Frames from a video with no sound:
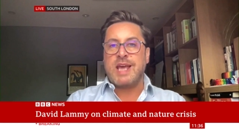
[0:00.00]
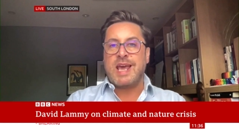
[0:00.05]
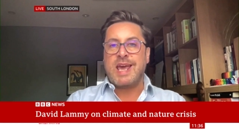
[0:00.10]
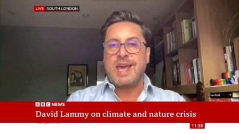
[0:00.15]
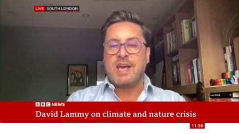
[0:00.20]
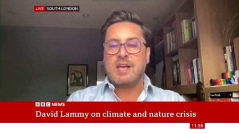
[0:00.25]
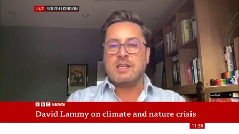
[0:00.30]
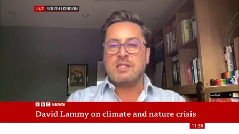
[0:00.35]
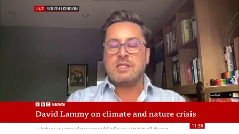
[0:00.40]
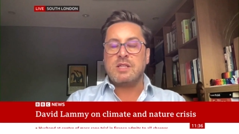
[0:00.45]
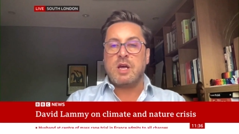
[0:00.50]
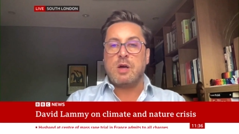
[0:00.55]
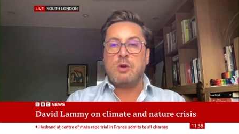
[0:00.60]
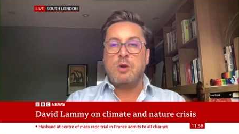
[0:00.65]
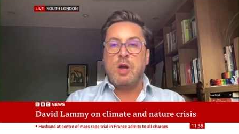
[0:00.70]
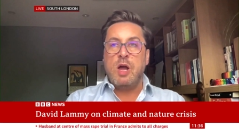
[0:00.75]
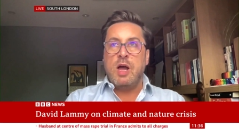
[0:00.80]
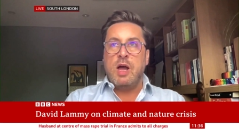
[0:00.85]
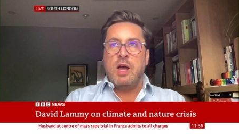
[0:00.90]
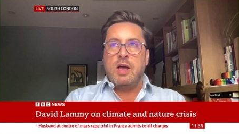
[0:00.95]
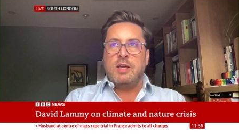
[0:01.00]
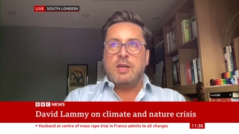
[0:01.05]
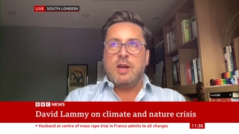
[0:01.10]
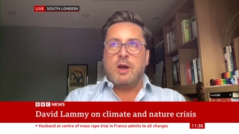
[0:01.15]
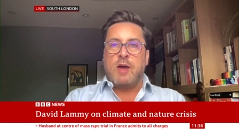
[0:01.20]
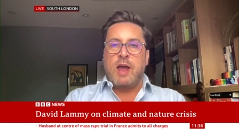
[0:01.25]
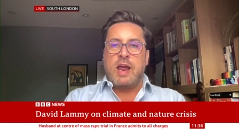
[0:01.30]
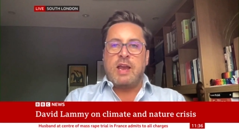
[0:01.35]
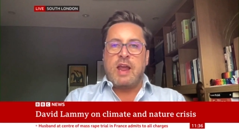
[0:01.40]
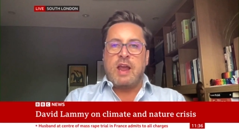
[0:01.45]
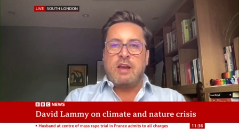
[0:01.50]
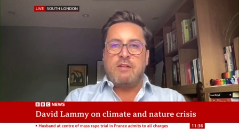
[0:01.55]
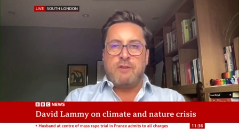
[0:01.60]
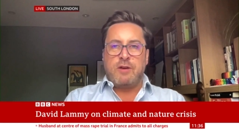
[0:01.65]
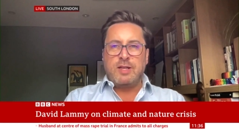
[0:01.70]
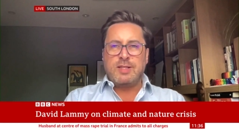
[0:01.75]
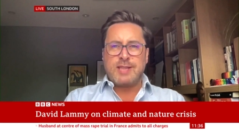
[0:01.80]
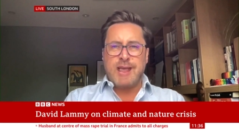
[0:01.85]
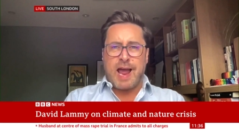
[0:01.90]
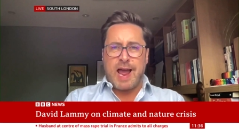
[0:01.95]
here. So, in a
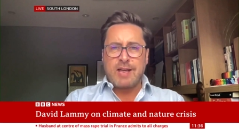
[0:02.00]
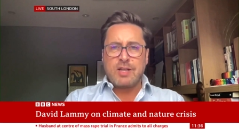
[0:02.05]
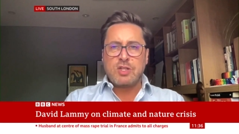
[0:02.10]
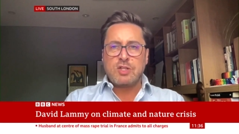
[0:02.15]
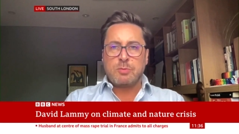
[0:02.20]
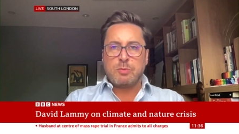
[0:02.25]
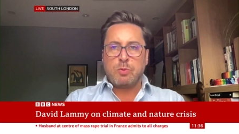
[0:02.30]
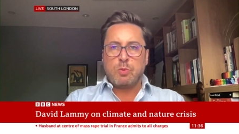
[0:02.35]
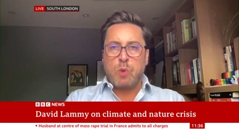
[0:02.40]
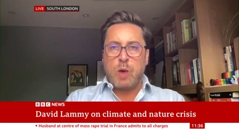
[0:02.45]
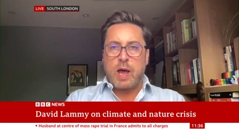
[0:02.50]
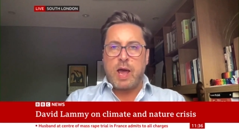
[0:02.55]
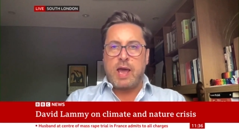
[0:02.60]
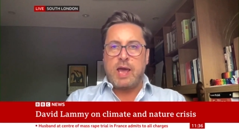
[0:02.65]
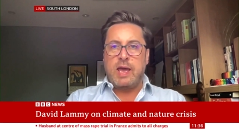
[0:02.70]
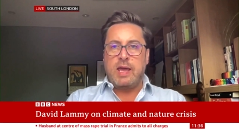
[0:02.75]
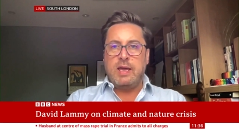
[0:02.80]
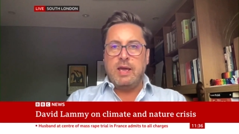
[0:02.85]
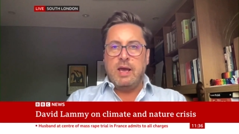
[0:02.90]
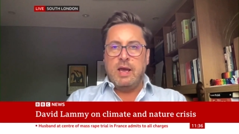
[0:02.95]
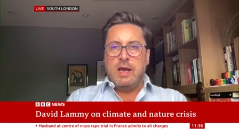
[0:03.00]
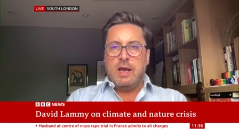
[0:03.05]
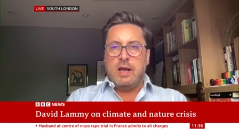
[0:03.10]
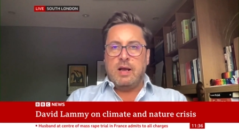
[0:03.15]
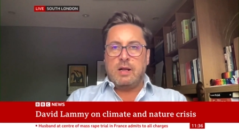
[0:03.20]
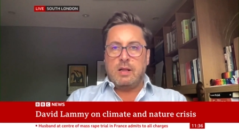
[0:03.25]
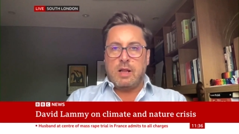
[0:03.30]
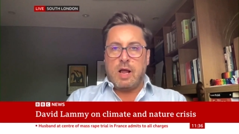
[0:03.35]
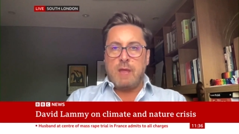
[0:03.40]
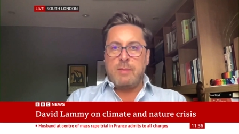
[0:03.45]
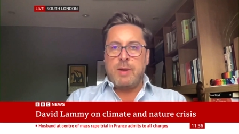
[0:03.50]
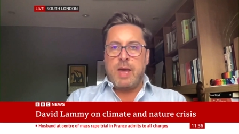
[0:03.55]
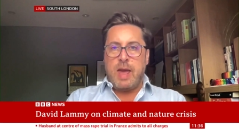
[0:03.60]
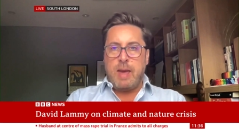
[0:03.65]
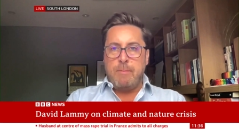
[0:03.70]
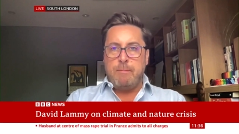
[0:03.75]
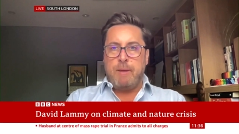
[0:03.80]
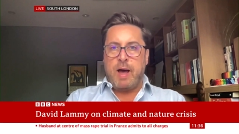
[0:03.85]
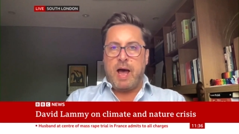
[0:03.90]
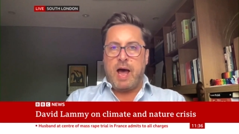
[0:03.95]
very tangible way, climate
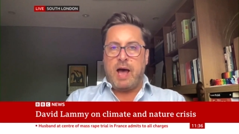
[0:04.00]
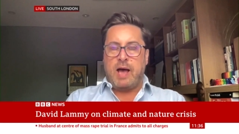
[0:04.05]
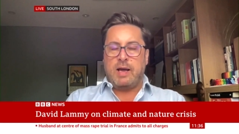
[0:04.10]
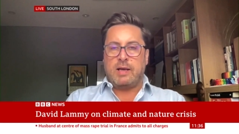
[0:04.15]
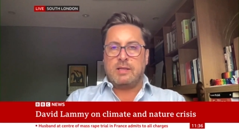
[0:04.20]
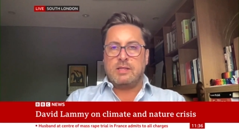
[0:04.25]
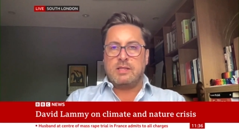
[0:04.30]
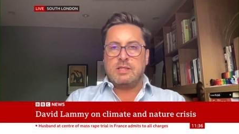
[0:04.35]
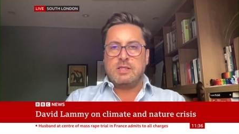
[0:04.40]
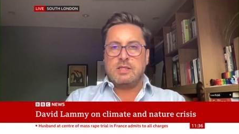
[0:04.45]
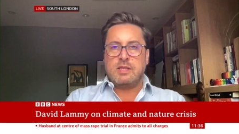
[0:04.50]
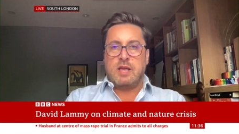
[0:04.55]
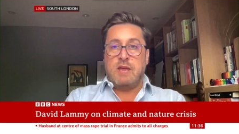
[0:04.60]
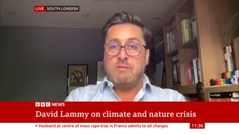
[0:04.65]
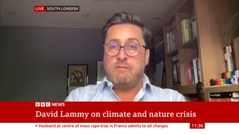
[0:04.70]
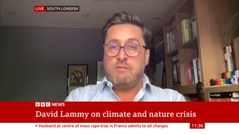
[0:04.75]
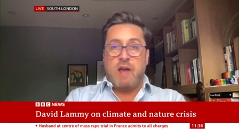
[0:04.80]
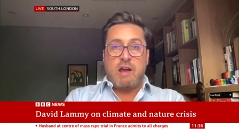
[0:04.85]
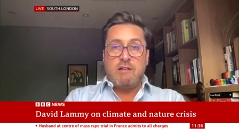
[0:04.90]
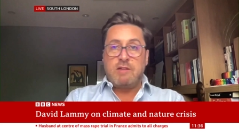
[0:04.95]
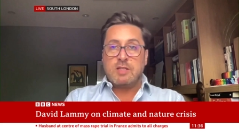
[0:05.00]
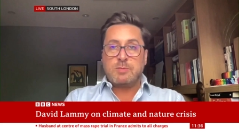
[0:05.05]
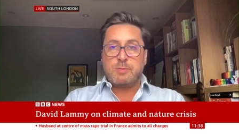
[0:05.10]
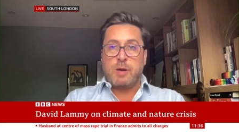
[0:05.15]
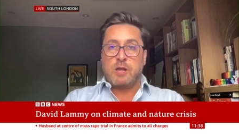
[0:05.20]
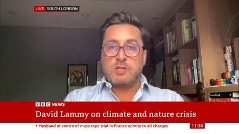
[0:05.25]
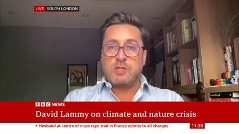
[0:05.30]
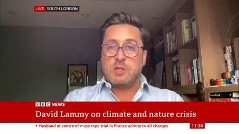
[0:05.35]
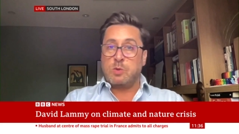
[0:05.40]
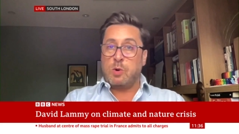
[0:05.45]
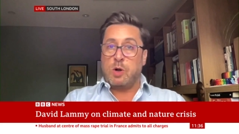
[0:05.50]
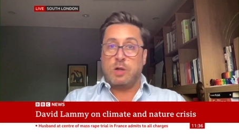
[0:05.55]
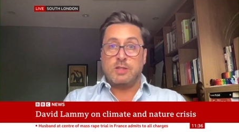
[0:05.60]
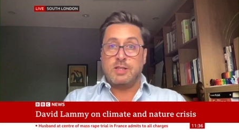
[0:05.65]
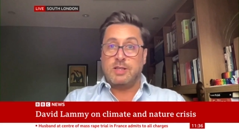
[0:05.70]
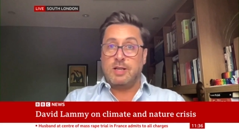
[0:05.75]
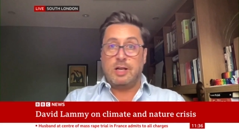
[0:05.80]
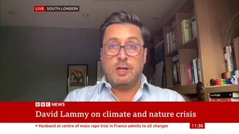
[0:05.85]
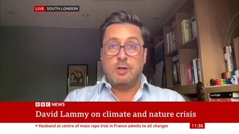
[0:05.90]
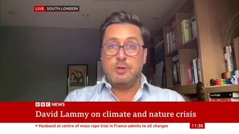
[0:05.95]
impacts in various parts of the
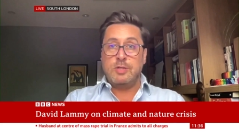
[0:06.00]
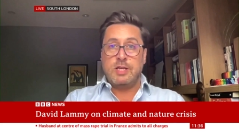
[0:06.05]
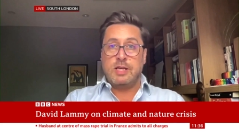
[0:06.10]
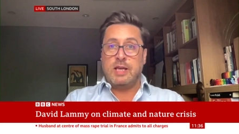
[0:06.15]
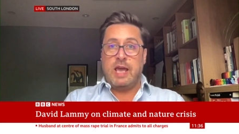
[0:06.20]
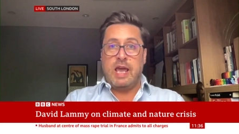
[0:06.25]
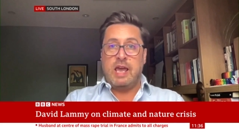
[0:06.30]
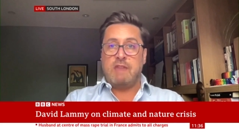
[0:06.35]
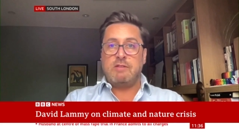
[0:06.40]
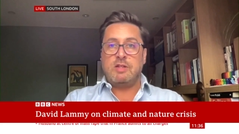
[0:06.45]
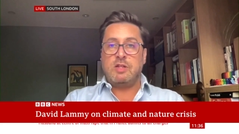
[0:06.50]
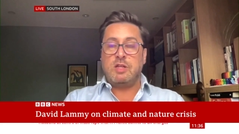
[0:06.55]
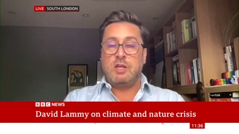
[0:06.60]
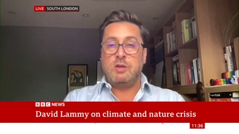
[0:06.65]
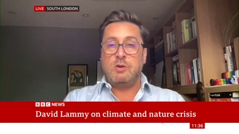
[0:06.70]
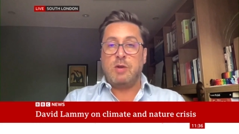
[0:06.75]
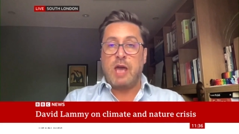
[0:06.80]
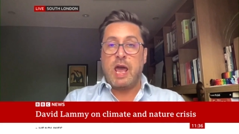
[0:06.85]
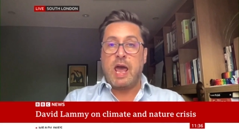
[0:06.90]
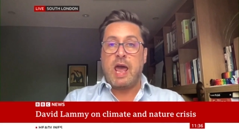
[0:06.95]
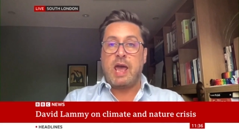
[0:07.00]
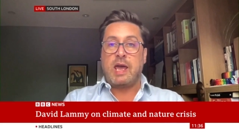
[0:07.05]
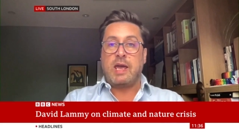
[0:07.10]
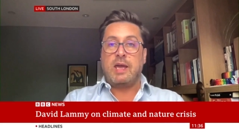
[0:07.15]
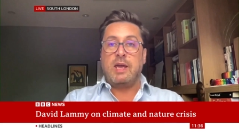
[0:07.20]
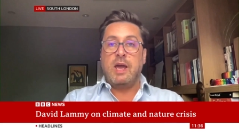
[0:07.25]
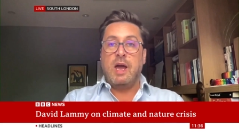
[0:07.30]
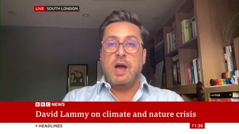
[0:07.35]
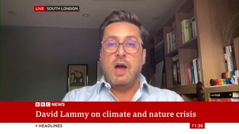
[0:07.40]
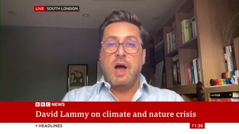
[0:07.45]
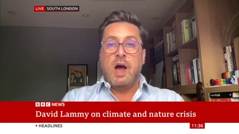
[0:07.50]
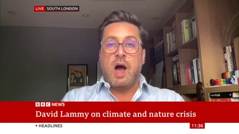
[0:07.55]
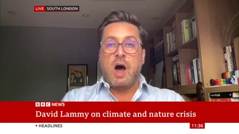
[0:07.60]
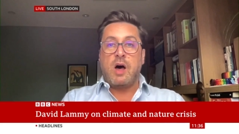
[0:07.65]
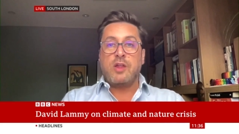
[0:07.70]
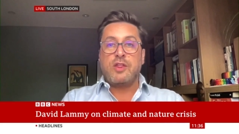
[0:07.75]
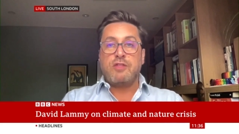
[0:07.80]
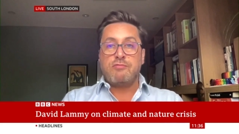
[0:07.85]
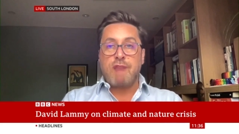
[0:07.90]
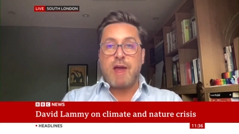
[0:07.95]
world, including here in the UK,
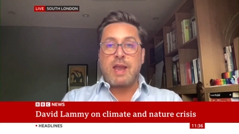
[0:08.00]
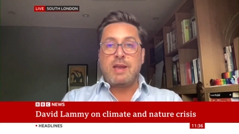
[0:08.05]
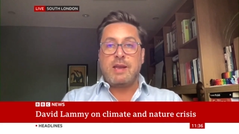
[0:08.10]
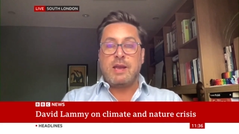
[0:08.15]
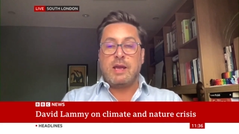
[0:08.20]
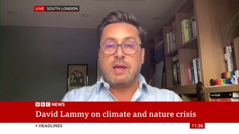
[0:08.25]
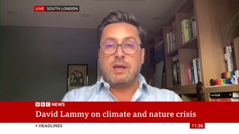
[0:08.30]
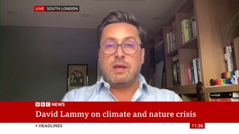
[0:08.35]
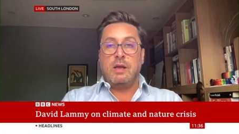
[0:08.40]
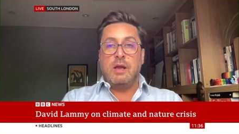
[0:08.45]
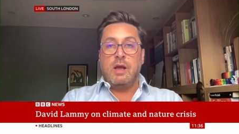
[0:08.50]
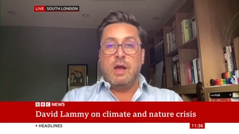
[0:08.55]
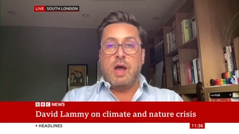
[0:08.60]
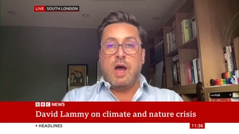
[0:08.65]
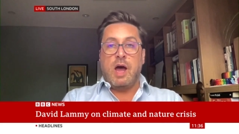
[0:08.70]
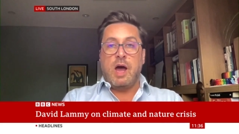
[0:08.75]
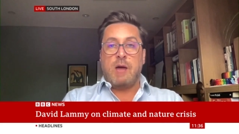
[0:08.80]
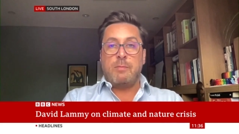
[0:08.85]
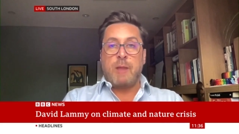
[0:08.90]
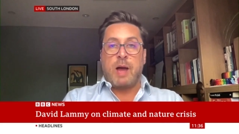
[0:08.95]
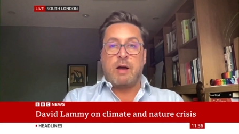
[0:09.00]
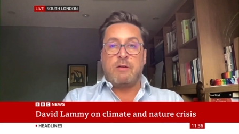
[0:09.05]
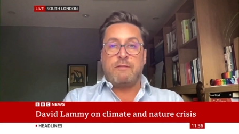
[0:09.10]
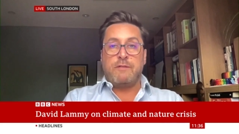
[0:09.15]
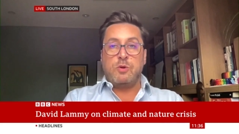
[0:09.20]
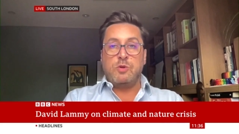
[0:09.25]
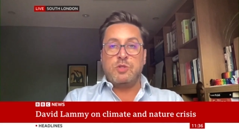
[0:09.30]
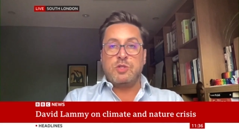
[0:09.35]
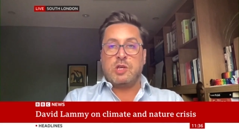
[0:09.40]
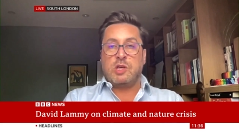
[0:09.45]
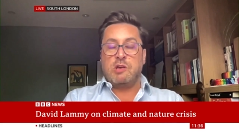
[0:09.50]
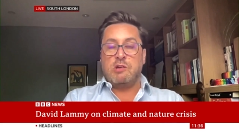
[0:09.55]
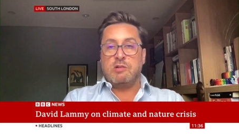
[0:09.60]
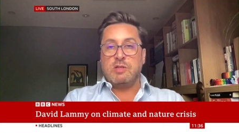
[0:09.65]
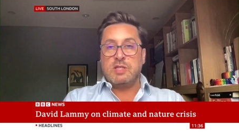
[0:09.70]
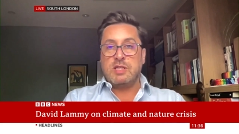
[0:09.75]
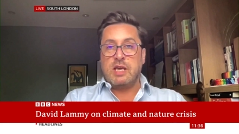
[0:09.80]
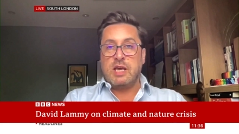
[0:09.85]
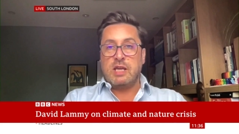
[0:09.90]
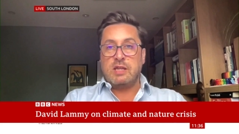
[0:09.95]
are threatening our food
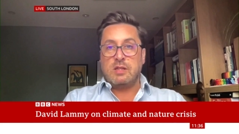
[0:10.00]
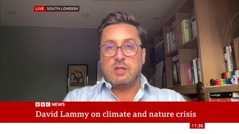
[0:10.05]
security.